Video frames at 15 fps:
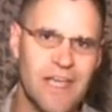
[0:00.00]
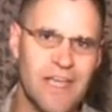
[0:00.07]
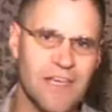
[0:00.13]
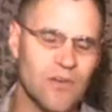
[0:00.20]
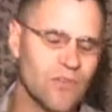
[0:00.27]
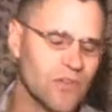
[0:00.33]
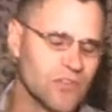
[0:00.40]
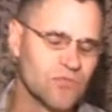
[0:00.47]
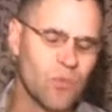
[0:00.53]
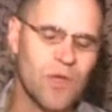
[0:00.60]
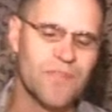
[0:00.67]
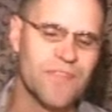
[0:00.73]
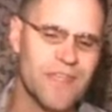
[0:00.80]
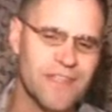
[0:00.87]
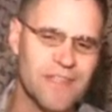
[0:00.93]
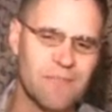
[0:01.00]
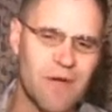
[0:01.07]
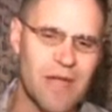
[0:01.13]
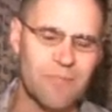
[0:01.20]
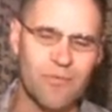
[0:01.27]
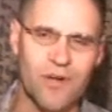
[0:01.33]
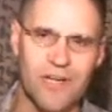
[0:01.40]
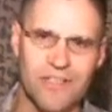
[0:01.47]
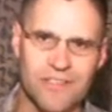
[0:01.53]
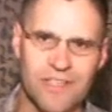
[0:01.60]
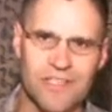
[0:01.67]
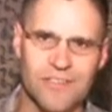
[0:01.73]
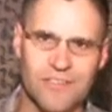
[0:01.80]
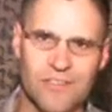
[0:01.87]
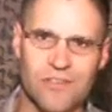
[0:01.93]
And, there's one thing that my
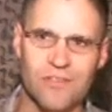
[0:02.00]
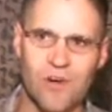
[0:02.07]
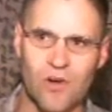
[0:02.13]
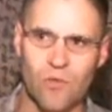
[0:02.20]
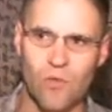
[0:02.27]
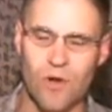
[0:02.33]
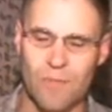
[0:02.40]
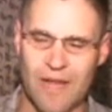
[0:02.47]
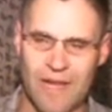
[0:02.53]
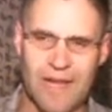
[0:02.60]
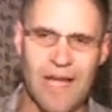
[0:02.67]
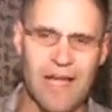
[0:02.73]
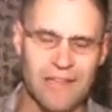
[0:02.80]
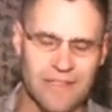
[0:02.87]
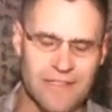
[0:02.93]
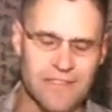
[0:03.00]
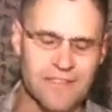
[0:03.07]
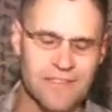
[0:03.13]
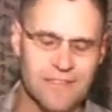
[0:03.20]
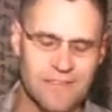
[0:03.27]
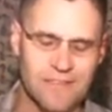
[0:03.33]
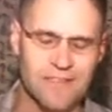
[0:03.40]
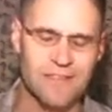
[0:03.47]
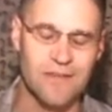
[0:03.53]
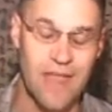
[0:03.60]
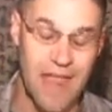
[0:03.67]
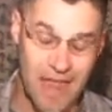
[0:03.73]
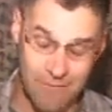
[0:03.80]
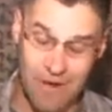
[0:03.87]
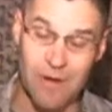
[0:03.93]
predecessor or one of my colleagues
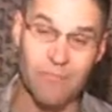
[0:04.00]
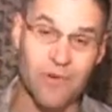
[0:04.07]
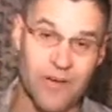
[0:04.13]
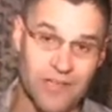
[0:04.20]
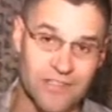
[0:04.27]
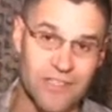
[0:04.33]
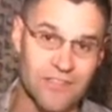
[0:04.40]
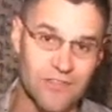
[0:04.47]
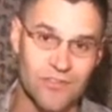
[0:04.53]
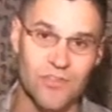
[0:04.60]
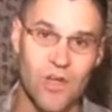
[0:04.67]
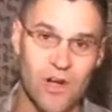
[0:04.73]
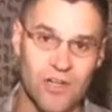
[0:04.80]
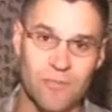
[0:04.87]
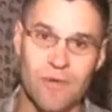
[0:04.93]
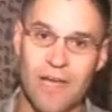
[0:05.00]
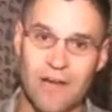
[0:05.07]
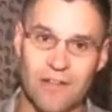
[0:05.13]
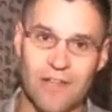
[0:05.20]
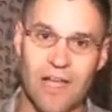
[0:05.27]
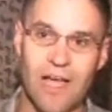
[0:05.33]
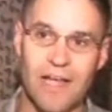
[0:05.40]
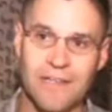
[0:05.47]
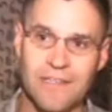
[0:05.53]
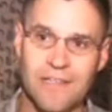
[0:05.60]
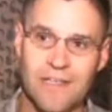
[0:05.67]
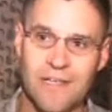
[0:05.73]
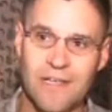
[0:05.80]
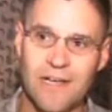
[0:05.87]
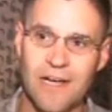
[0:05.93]
and my predecessor talked about a lot
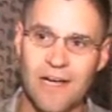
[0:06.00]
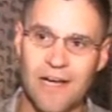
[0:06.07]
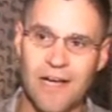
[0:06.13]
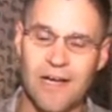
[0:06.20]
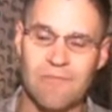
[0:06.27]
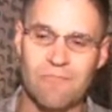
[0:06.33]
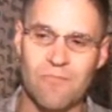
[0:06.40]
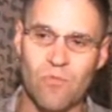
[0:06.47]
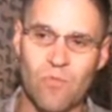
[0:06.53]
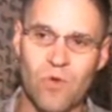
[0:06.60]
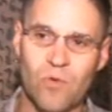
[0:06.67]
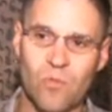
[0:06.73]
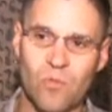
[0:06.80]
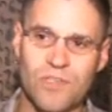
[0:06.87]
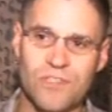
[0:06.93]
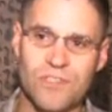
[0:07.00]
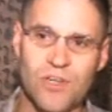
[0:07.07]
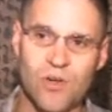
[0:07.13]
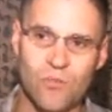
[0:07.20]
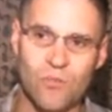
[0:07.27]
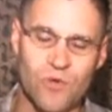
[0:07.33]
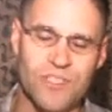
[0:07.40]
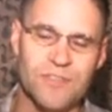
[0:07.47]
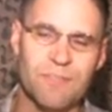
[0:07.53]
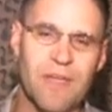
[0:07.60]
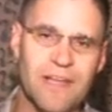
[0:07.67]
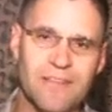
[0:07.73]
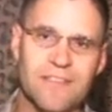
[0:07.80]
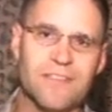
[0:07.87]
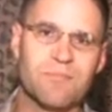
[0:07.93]
was,
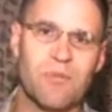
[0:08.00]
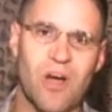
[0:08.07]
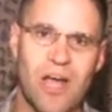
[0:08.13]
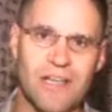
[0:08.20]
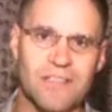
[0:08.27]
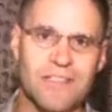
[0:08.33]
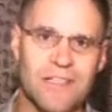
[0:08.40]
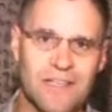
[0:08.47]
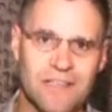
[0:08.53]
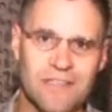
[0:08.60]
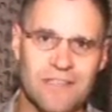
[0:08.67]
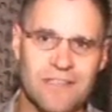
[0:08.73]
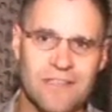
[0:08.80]
respect this process.